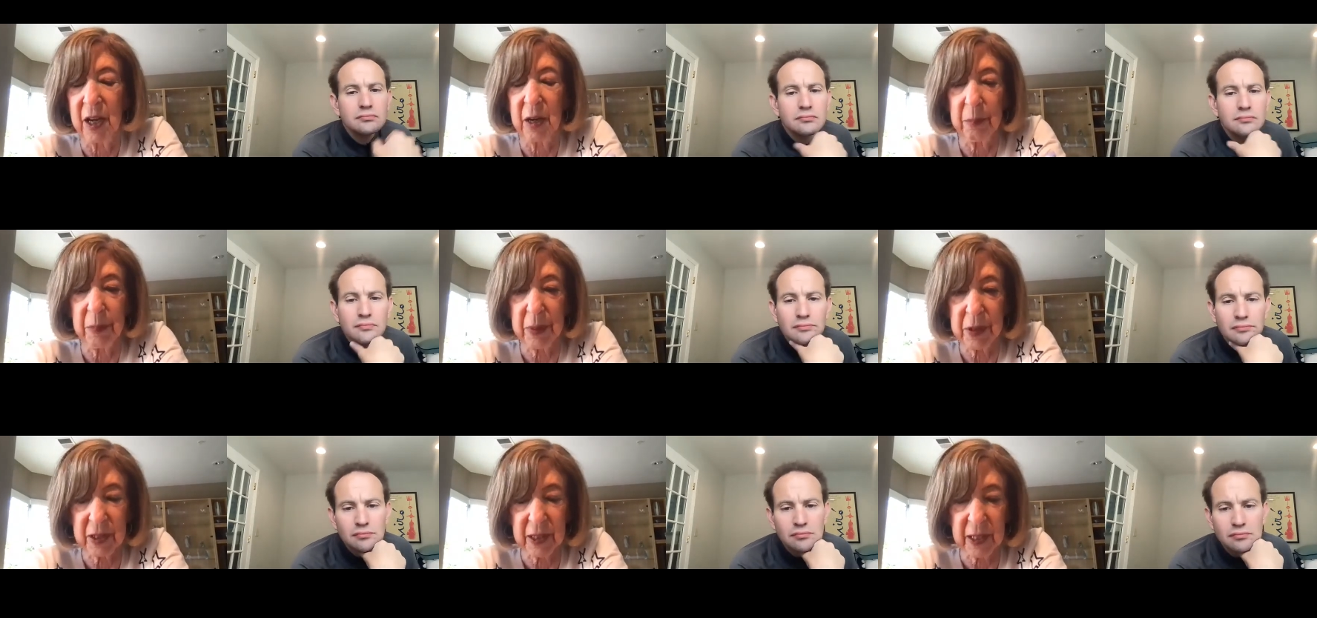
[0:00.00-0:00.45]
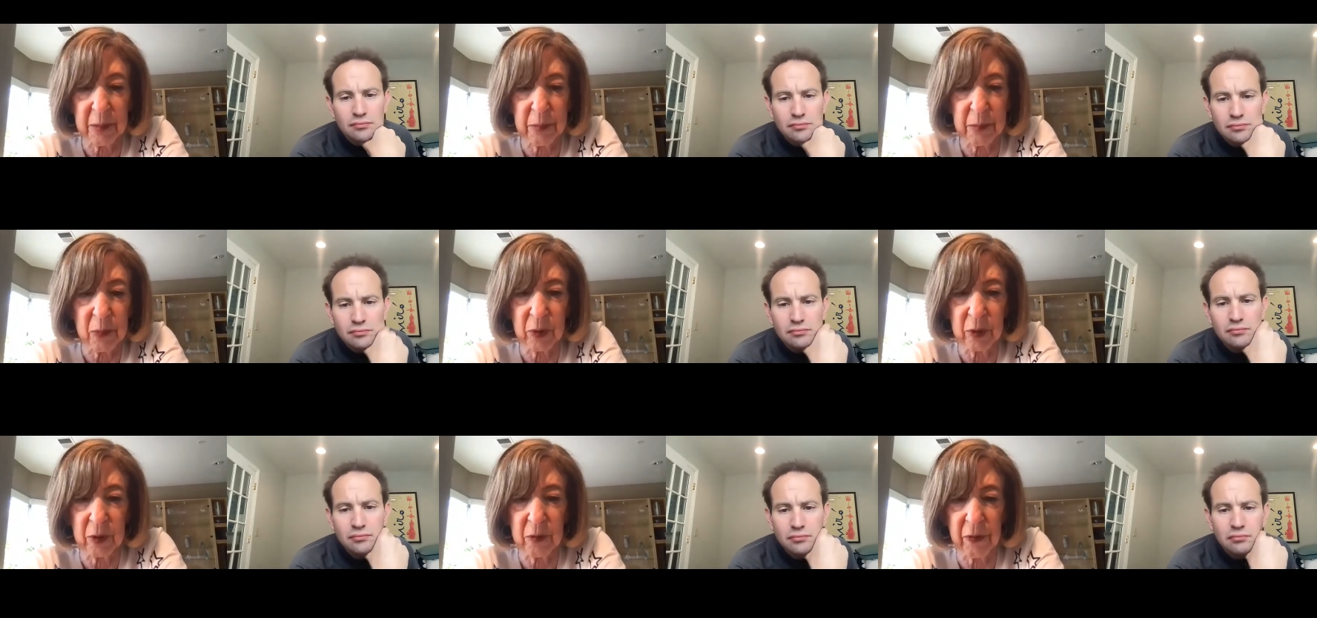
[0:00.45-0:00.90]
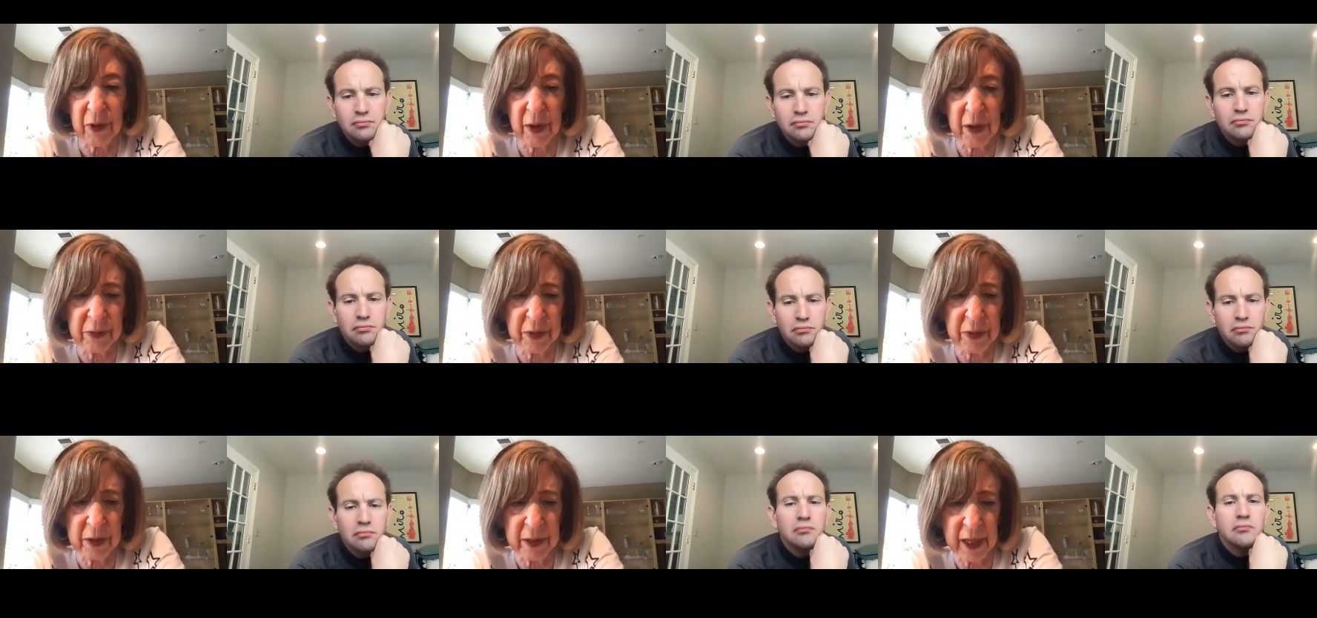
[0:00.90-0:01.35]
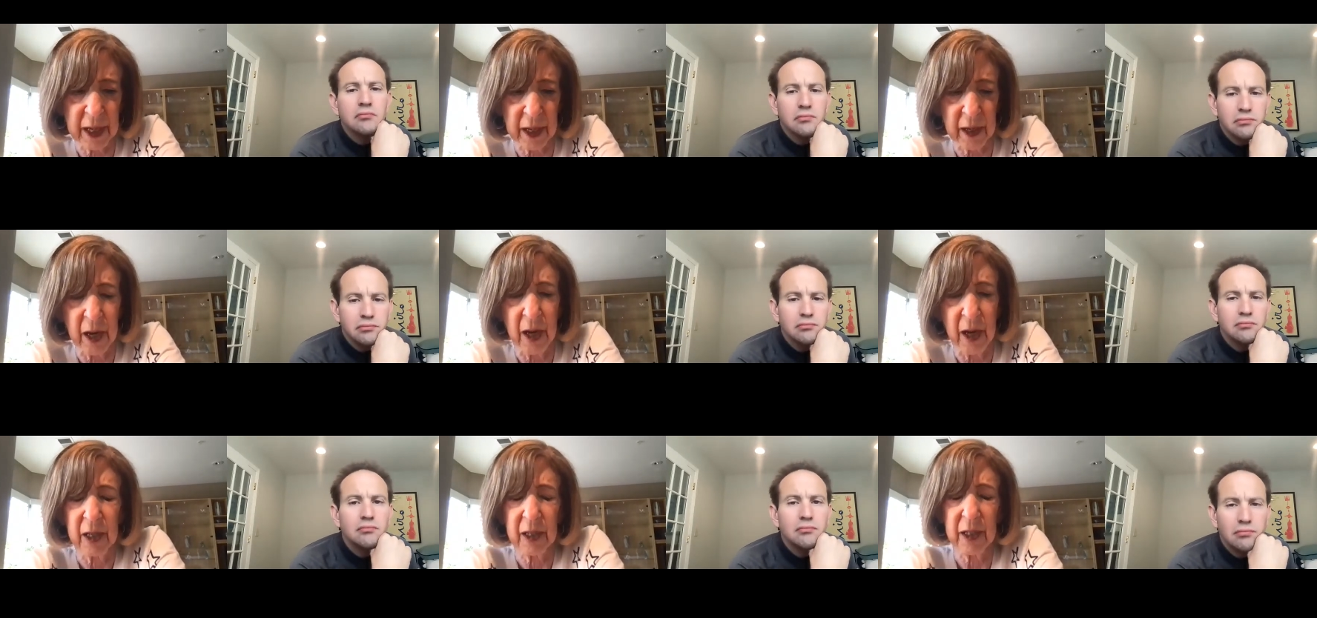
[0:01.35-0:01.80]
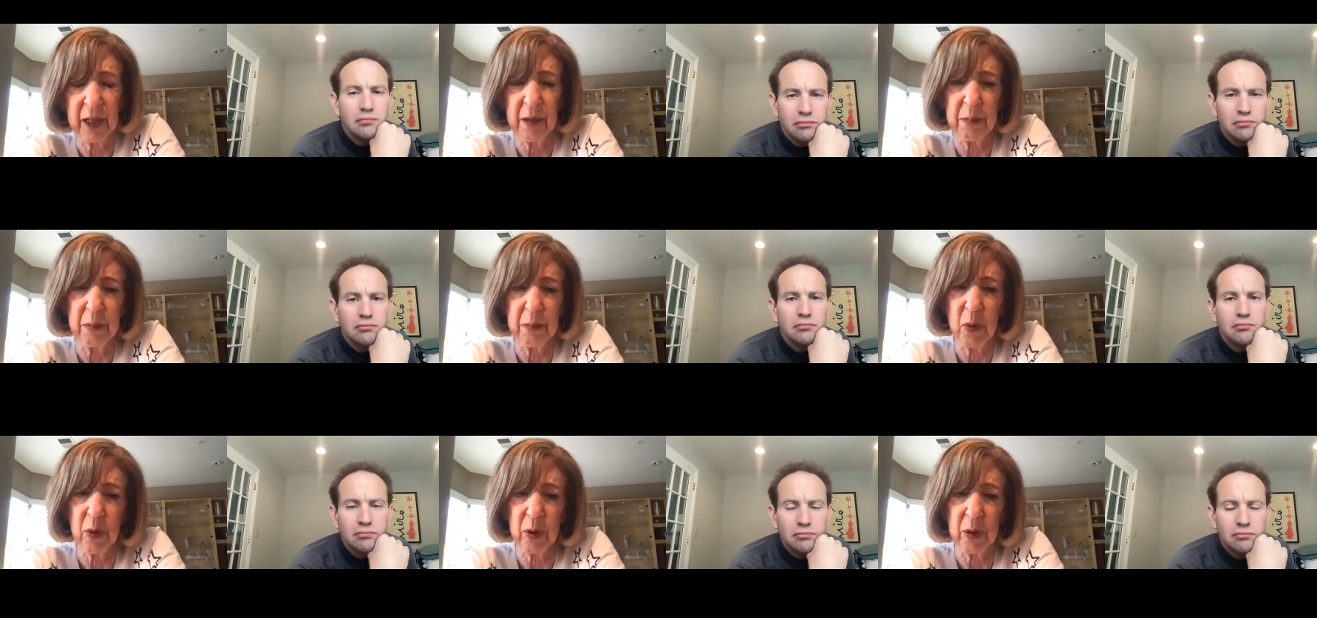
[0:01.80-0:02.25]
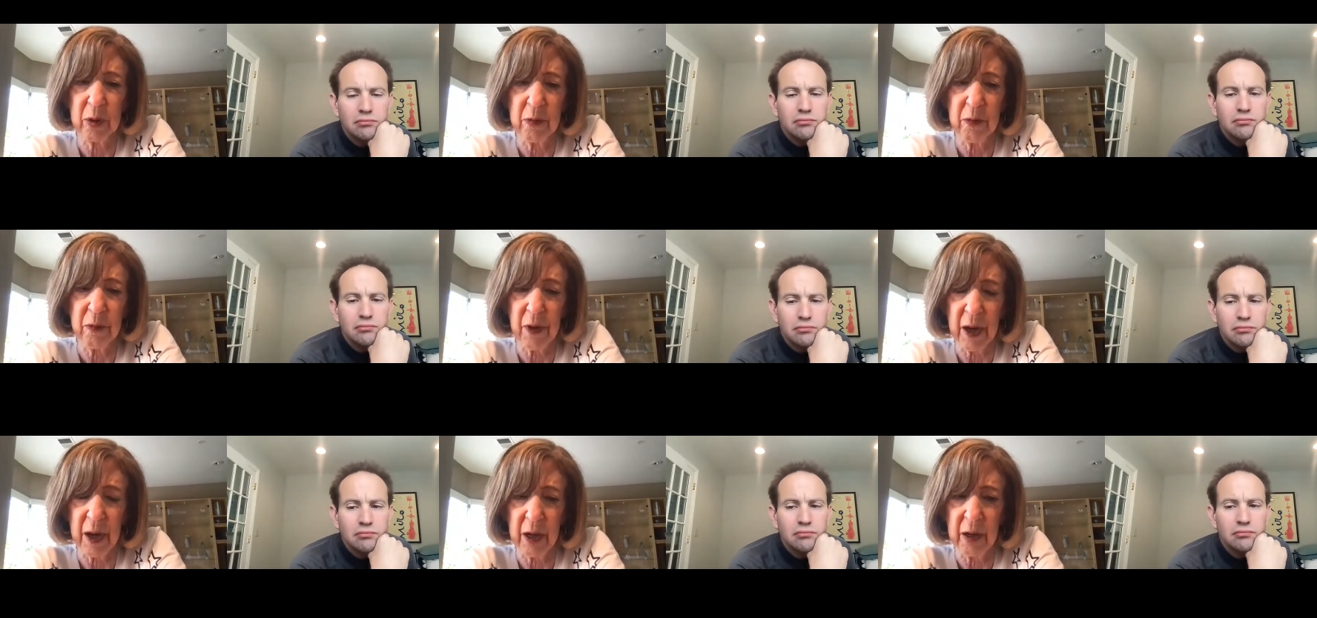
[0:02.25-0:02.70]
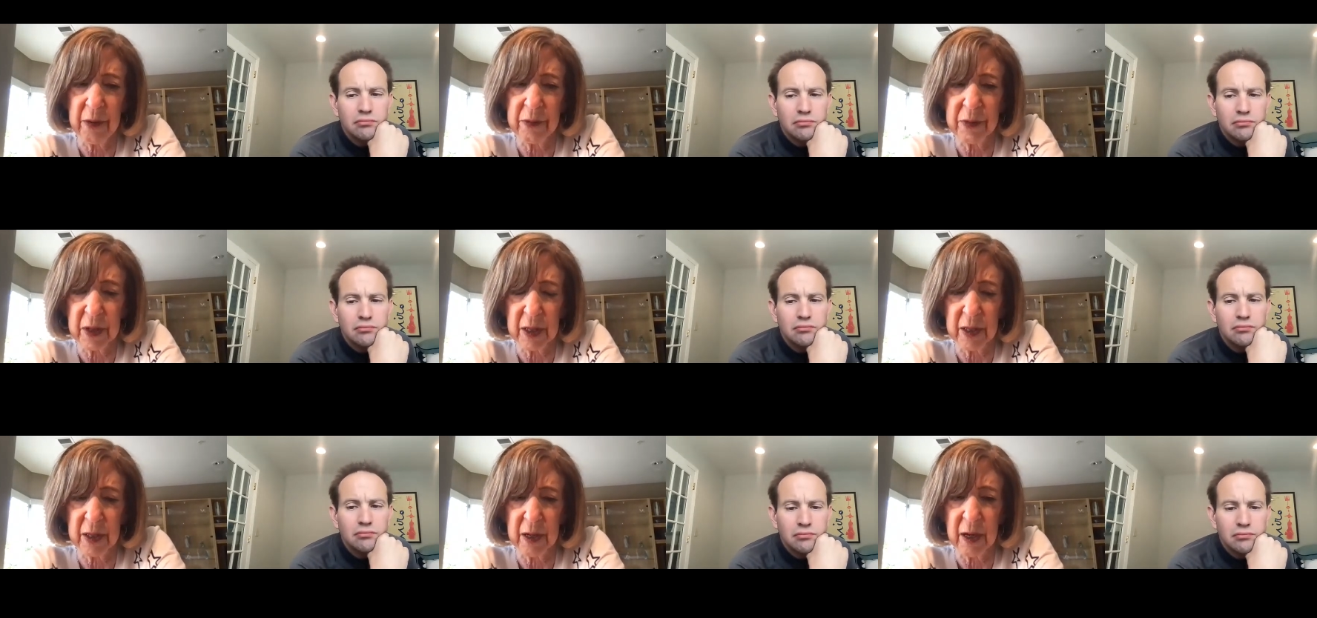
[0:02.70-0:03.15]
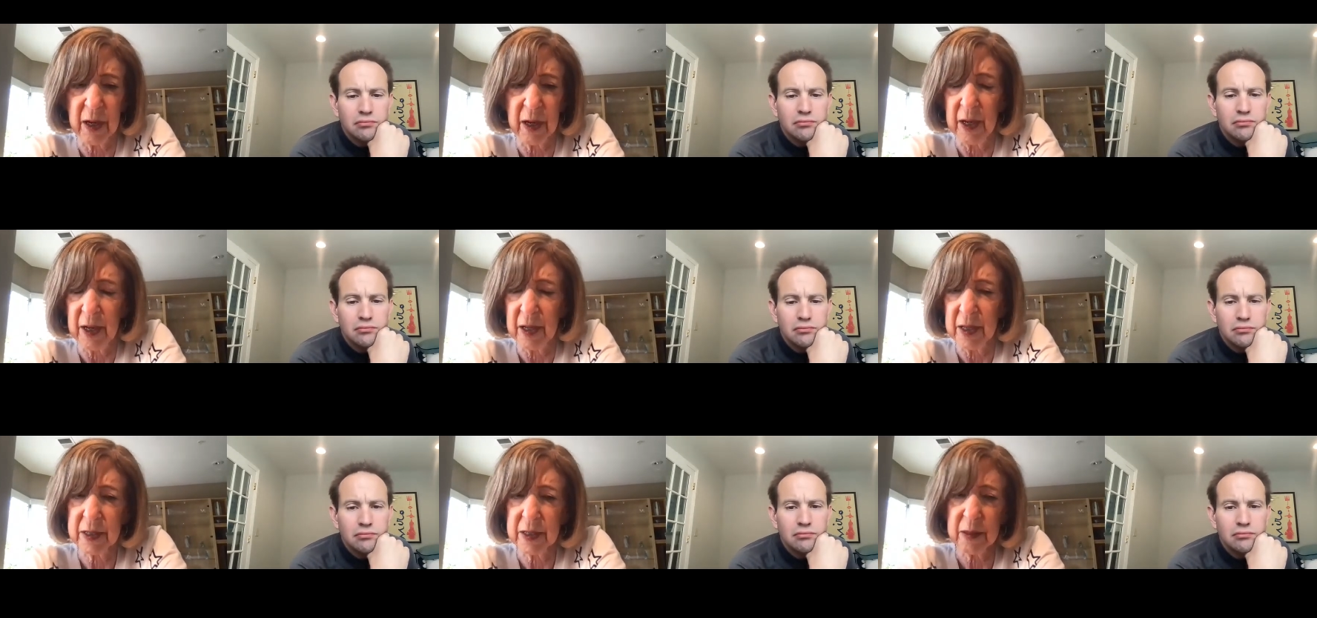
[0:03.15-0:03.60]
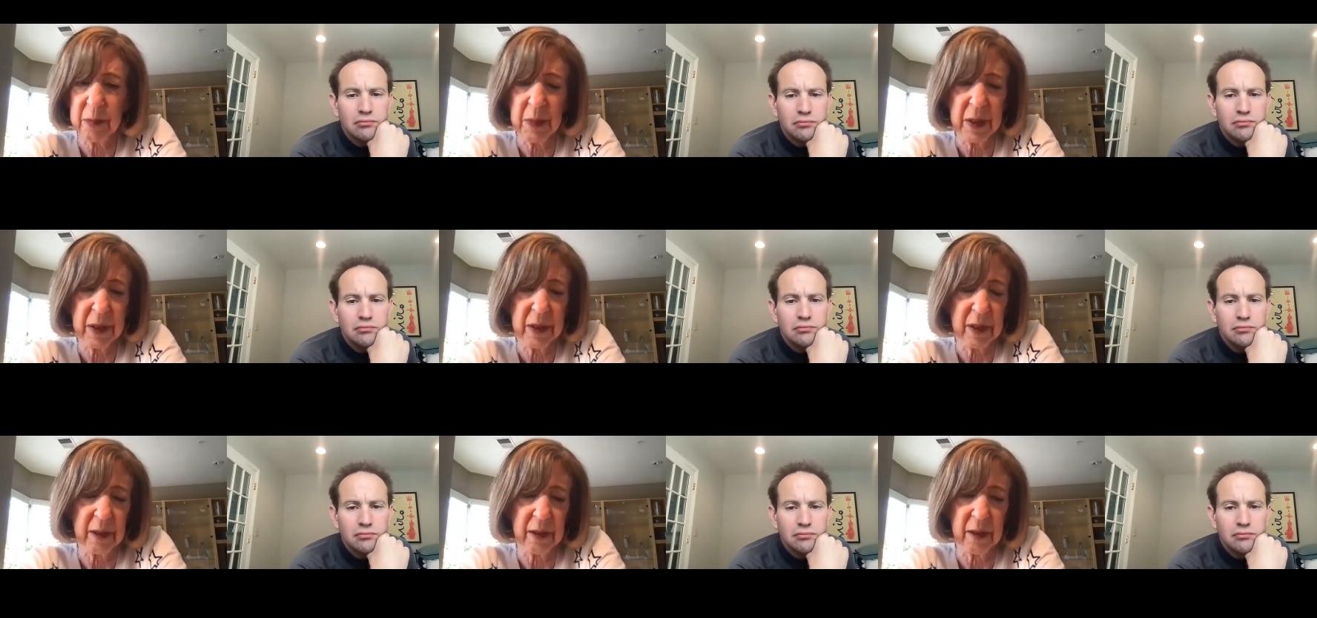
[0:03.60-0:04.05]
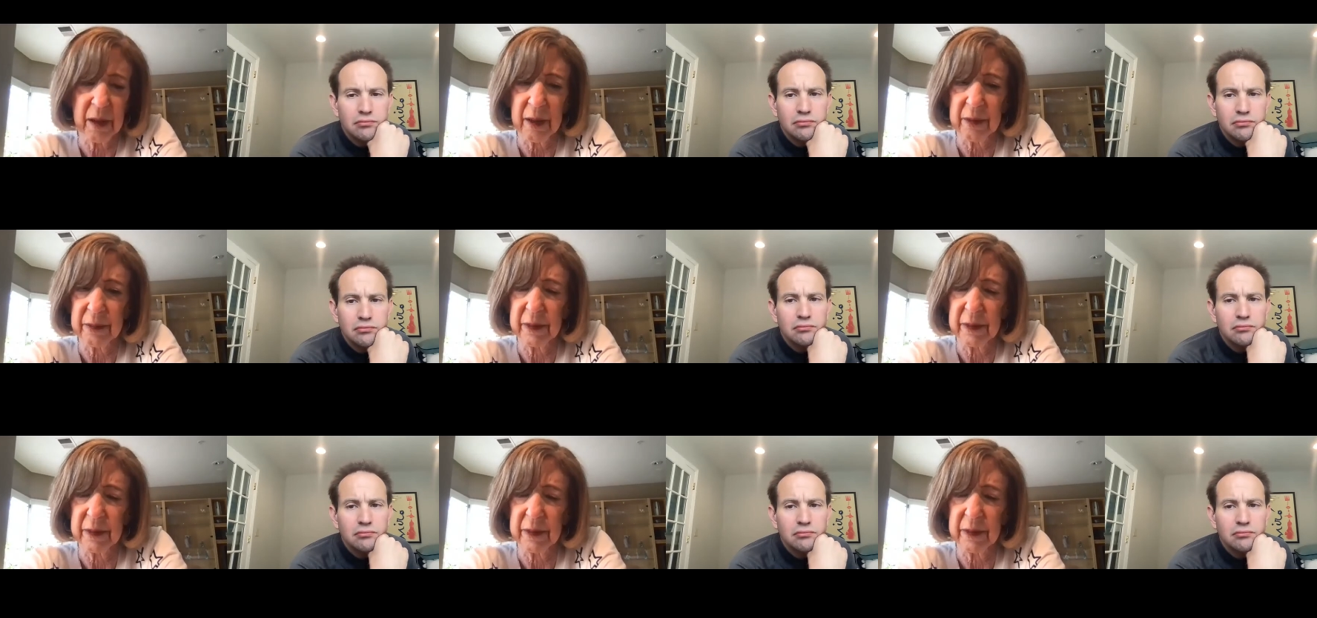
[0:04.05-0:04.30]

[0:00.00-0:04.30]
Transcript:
Speaker 1: but to get more involved in that, get more involved in some of the